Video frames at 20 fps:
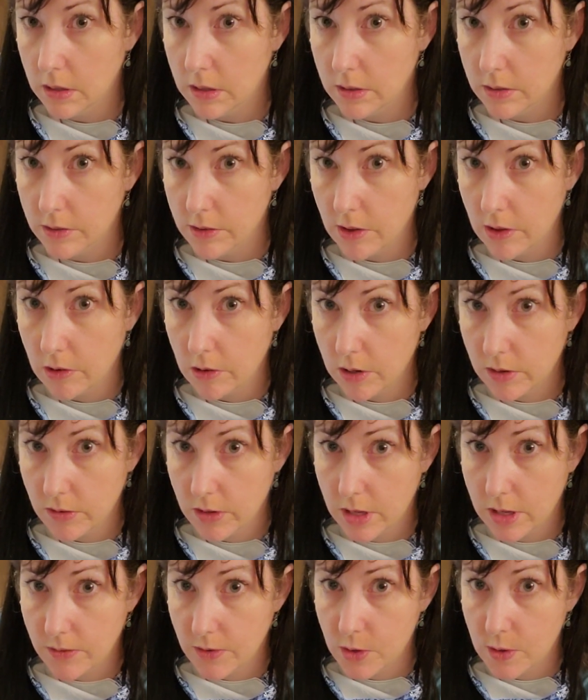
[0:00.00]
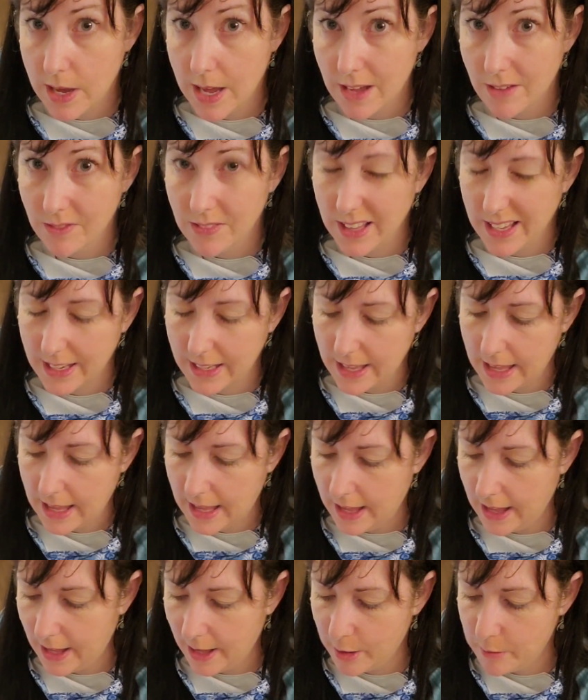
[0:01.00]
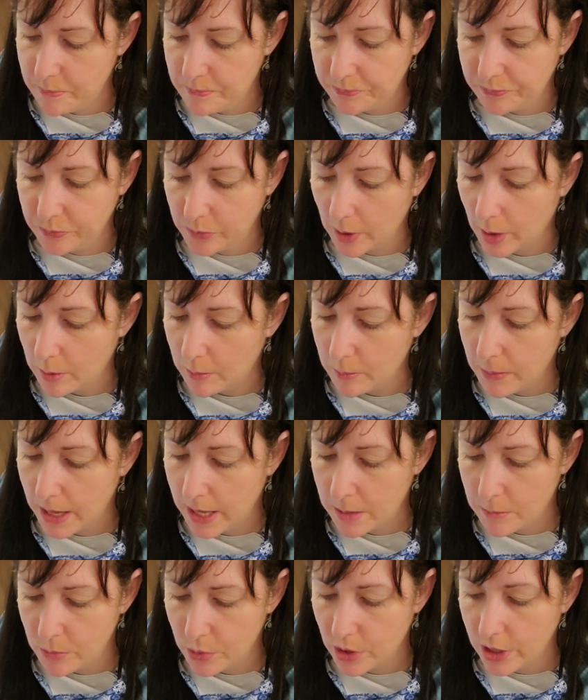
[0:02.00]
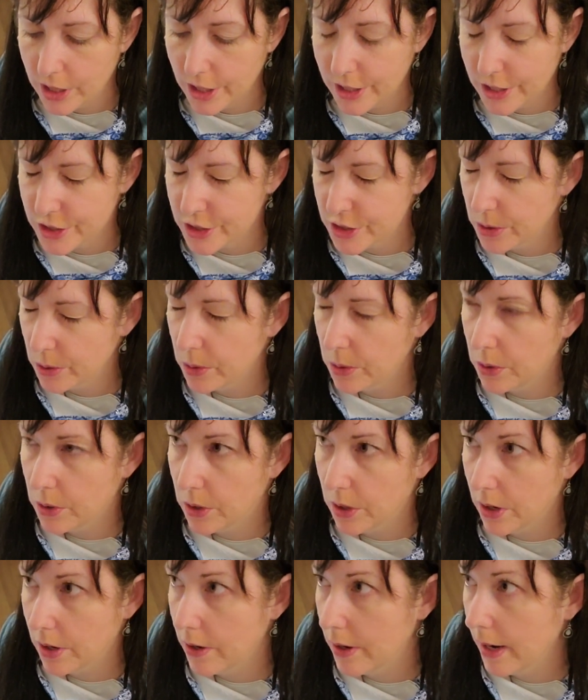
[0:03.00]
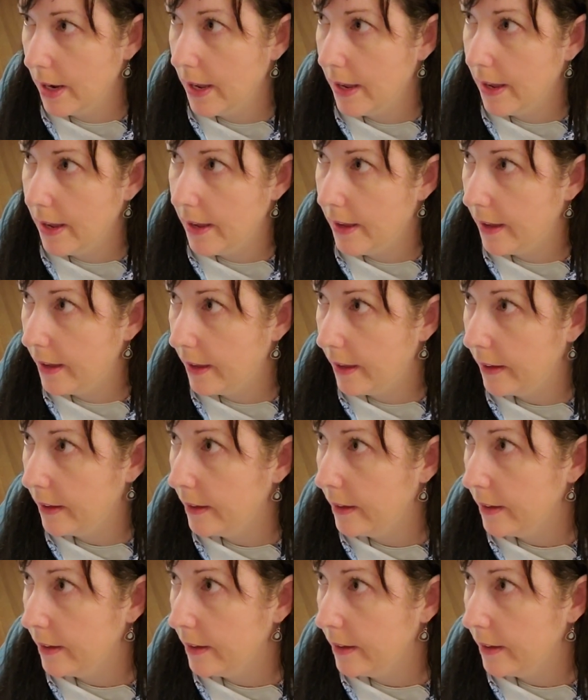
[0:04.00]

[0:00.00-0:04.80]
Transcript: So if you have like a paintbrush or a